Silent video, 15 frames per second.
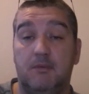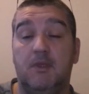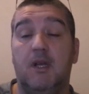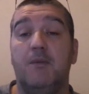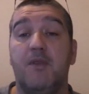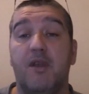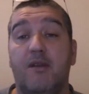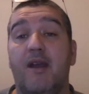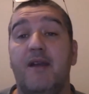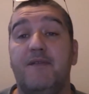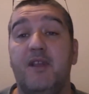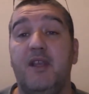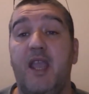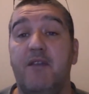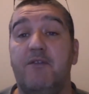I'm going to have
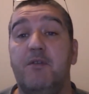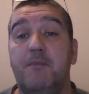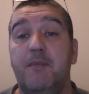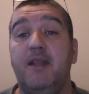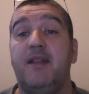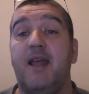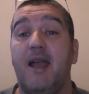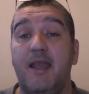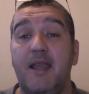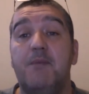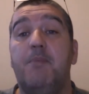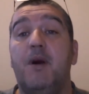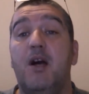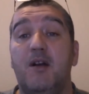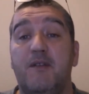to give them my date of
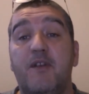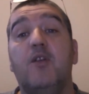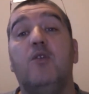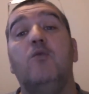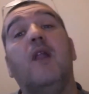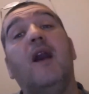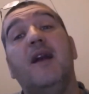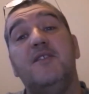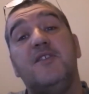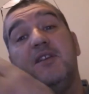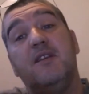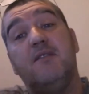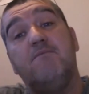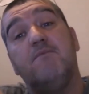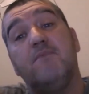birth and all that
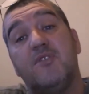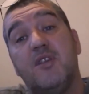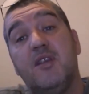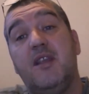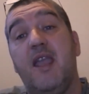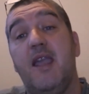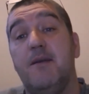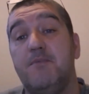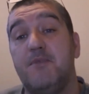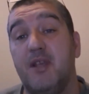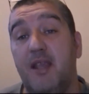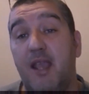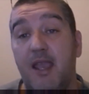to get them to